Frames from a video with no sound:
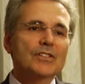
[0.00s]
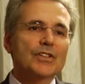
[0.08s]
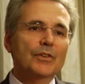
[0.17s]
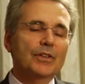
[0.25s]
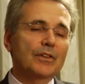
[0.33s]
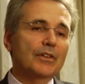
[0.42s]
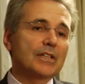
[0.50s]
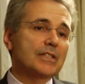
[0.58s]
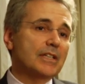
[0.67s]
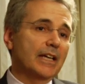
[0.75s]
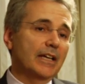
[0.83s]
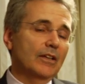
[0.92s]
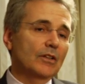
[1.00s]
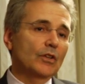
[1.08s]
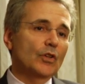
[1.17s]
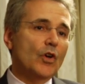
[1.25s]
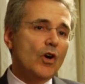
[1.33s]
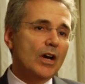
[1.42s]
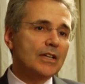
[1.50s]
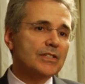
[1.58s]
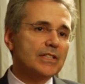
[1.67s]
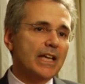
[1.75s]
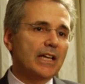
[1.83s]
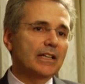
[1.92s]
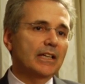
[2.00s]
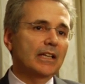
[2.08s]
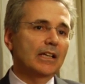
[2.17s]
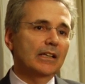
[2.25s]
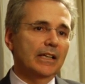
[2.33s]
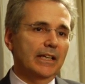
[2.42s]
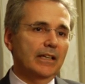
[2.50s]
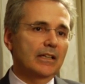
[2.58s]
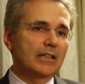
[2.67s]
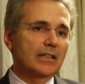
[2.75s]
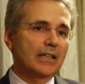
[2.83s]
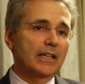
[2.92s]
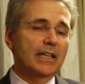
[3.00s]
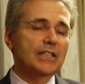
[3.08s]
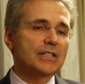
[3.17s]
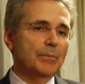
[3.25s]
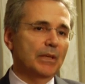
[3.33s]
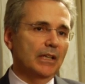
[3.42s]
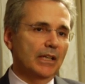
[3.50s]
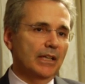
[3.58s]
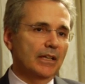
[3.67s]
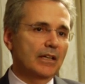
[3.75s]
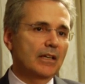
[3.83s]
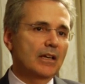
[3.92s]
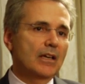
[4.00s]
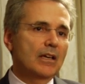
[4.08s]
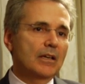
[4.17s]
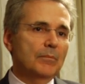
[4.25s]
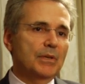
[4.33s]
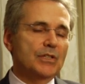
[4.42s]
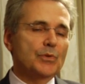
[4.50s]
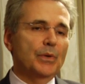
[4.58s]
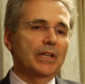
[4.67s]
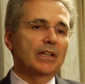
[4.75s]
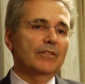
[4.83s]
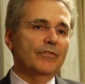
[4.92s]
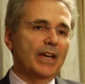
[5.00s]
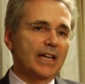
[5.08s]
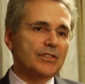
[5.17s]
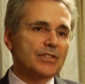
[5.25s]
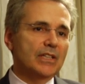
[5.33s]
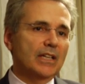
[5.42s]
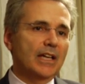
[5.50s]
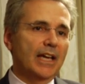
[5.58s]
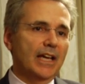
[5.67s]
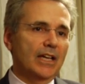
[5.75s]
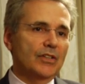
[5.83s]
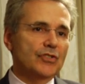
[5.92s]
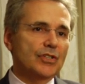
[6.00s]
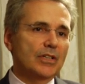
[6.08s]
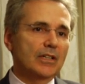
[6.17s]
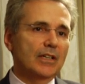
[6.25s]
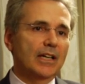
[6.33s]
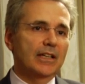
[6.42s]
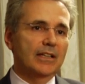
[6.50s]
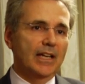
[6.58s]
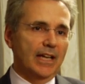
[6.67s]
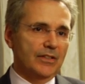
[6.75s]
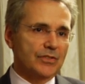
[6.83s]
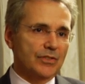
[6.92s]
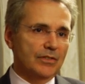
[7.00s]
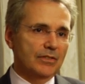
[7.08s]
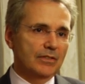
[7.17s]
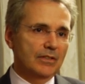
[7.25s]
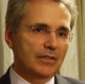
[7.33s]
So there is a long-standing link, an intimate link, between advancing age and cancer.